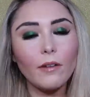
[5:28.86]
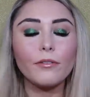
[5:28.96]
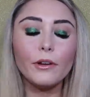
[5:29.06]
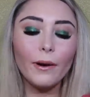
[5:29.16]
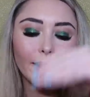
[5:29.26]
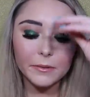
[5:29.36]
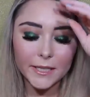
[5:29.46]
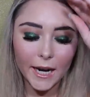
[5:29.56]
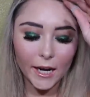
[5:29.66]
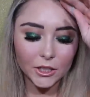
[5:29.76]
have a few
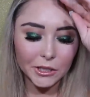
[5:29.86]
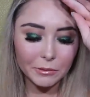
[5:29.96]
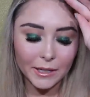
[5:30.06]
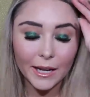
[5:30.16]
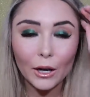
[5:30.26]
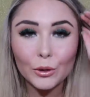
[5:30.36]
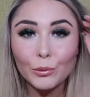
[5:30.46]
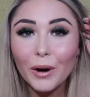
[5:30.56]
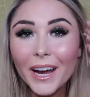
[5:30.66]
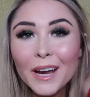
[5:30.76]
items that I actually want to get out of
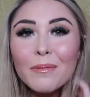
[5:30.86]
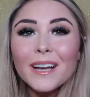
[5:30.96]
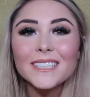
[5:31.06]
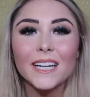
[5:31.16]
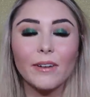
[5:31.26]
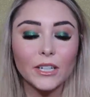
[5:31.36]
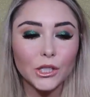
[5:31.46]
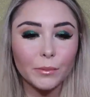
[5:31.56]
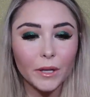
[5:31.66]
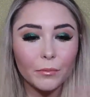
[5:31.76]
the way because they have
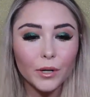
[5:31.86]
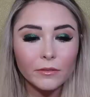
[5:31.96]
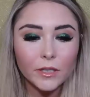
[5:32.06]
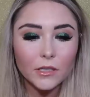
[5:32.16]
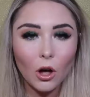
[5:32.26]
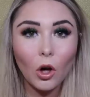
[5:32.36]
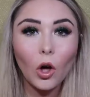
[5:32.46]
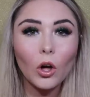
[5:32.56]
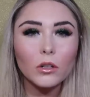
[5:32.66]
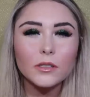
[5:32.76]
actually been in previous
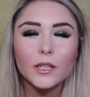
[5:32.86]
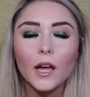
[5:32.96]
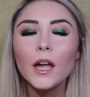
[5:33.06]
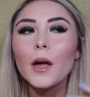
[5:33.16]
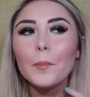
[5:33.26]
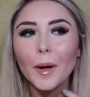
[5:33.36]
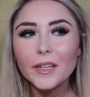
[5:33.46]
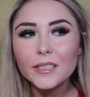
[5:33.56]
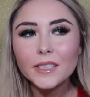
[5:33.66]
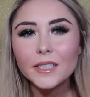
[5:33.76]
hauls.
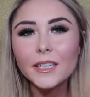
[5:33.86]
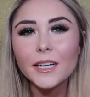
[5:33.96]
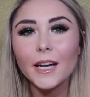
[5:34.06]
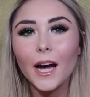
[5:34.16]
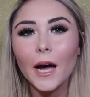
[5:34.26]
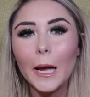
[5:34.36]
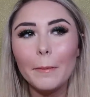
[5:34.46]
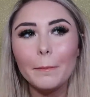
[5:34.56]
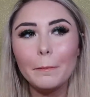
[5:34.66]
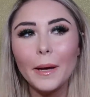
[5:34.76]
Basically,
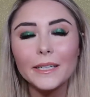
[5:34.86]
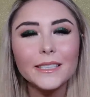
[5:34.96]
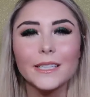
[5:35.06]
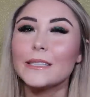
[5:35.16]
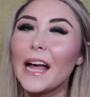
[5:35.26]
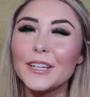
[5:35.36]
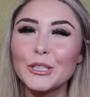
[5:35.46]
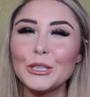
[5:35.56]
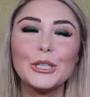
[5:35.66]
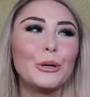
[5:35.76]
I did this
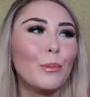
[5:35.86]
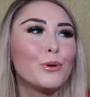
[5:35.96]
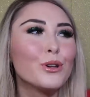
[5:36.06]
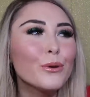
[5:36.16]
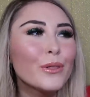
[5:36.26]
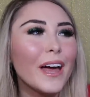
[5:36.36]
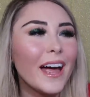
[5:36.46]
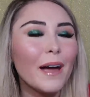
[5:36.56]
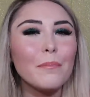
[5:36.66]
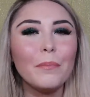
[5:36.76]
last year too.
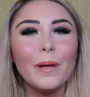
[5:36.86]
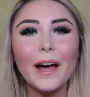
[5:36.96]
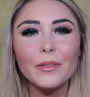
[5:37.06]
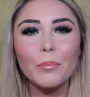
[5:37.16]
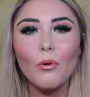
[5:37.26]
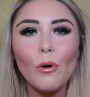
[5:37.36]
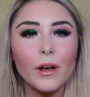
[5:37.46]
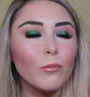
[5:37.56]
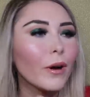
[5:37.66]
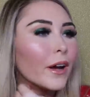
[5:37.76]
I'm at the
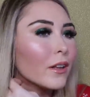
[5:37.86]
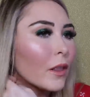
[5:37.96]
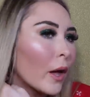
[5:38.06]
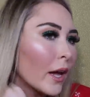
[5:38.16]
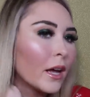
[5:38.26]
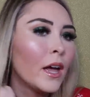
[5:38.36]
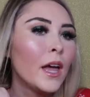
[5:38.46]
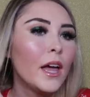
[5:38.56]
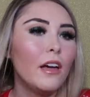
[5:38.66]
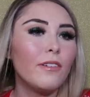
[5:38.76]
point where, like,
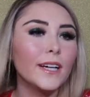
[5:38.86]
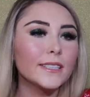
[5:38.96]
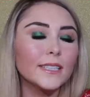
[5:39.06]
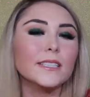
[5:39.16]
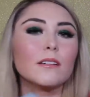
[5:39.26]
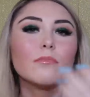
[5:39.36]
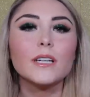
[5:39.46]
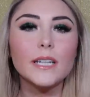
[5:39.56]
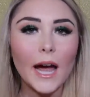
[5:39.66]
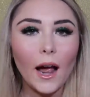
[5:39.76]
if I see
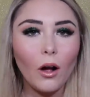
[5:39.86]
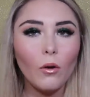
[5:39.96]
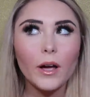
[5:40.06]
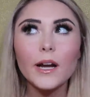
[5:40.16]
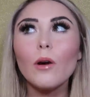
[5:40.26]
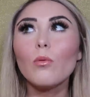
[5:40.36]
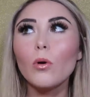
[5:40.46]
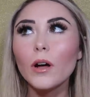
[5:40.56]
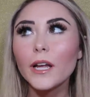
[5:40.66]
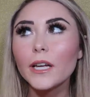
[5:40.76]
something out and I
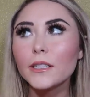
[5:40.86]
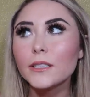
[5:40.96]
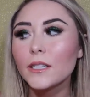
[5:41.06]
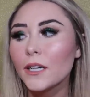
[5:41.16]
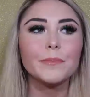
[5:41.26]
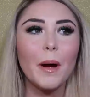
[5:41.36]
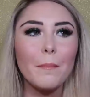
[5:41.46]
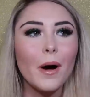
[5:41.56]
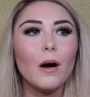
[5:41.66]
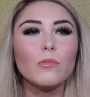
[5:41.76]
want it, my
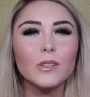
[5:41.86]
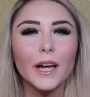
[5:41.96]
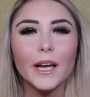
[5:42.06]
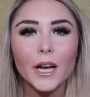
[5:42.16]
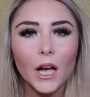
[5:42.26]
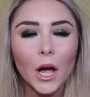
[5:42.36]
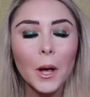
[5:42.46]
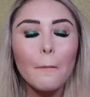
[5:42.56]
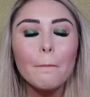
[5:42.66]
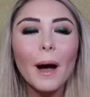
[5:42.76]
mom will like
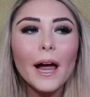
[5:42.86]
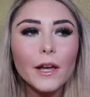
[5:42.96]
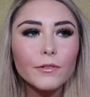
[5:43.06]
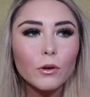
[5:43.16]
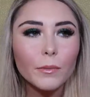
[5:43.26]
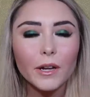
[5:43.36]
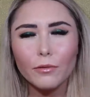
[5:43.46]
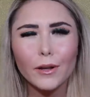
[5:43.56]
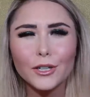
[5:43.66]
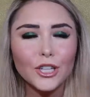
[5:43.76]
buy it for me.
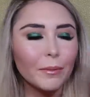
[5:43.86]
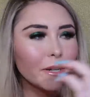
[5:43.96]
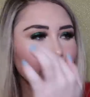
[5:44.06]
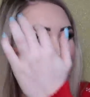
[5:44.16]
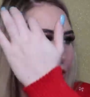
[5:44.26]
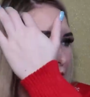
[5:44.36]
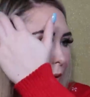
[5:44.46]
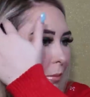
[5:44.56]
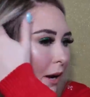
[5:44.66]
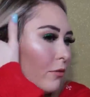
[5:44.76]
If we're like shopping together, she'll
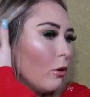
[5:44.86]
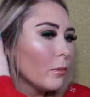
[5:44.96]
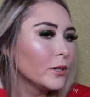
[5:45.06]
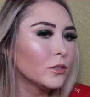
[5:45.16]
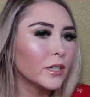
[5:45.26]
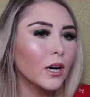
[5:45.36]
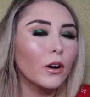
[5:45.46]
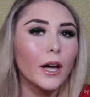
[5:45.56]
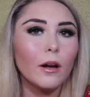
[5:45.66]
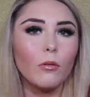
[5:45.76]
like buy it for me, and she's like,
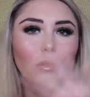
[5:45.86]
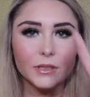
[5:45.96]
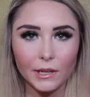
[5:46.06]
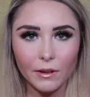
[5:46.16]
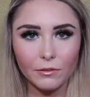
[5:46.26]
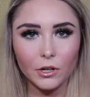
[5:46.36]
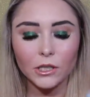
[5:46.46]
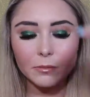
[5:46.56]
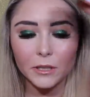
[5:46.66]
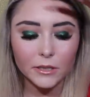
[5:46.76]
okay, we'll save that for
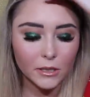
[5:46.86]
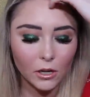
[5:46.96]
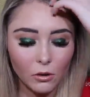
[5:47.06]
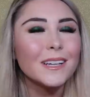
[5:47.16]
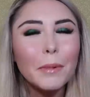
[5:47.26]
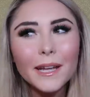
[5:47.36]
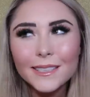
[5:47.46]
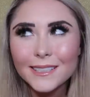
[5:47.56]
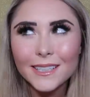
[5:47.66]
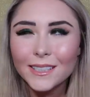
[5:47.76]
Christmas. So does that make
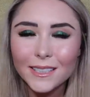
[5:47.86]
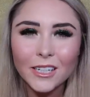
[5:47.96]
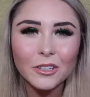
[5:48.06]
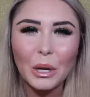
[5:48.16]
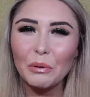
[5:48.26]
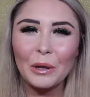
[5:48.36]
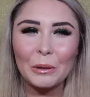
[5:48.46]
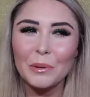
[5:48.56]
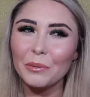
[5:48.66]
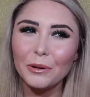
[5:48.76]
any sense? I don't know if
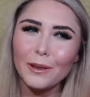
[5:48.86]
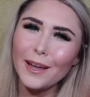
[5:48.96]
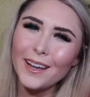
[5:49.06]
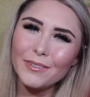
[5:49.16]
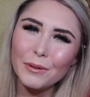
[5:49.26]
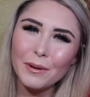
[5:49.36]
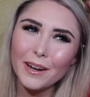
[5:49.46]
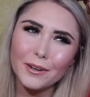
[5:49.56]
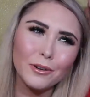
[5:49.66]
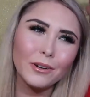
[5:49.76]
other people do that, if you
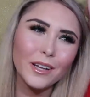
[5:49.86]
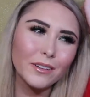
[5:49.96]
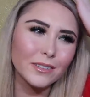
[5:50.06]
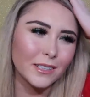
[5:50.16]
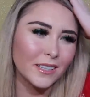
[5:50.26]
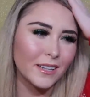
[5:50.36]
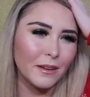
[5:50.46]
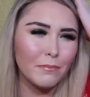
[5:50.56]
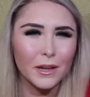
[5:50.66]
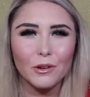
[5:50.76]
pick out your own gifts and then
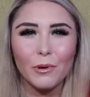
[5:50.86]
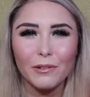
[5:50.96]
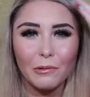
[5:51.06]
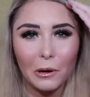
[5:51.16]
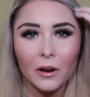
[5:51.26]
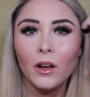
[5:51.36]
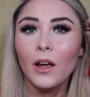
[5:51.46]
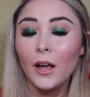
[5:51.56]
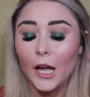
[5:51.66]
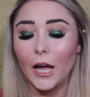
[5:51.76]
they make you wait for it.
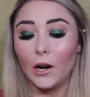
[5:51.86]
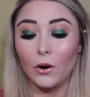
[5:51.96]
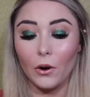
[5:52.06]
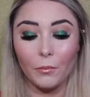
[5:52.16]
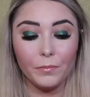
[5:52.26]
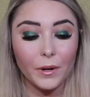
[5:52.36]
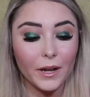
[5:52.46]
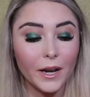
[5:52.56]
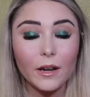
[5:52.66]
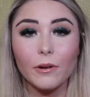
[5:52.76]
I don't know,
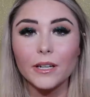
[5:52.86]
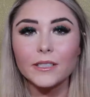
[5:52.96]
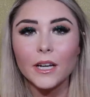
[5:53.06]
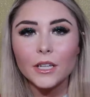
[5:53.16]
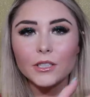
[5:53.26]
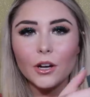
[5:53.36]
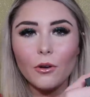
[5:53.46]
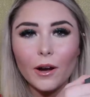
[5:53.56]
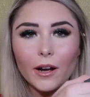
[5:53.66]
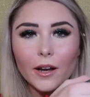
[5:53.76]
but anyways,
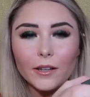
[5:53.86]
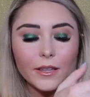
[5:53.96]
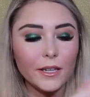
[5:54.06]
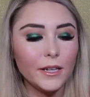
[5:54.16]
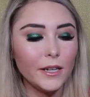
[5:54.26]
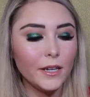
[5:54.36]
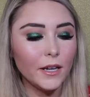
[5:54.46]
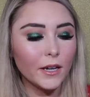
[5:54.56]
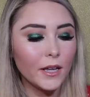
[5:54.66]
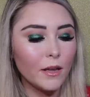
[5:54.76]
so I got
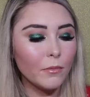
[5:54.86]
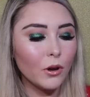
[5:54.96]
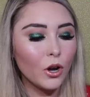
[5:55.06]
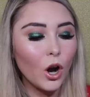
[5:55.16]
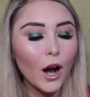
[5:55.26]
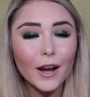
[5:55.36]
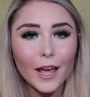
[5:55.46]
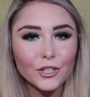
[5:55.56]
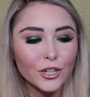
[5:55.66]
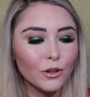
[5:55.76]
the Kim
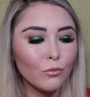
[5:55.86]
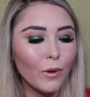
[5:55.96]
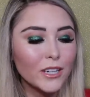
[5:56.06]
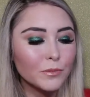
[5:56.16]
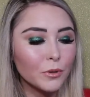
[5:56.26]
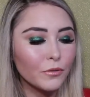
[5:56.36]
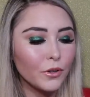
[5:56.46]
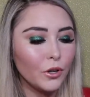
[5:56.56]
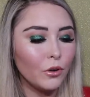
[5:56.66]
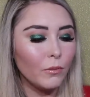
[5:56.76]
Kardashian West
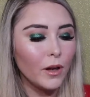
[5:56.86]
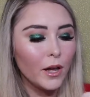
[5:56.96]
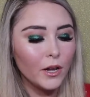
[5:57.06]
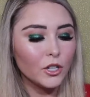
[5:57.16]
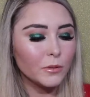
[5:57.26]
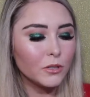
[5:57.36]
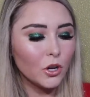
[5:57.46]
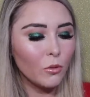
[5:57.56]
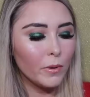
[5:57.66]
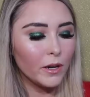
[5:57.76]
perfume. You're supposed
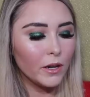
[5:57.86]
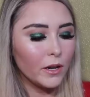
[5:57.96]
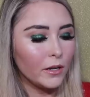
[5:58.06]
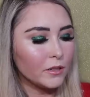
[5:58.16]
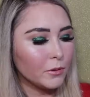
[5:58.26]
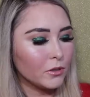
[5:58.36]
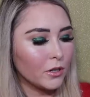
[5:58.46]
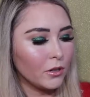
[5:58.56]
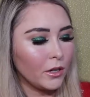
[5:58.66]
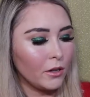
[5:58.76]
to open it and it's supposed to
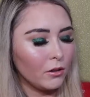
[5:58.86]
go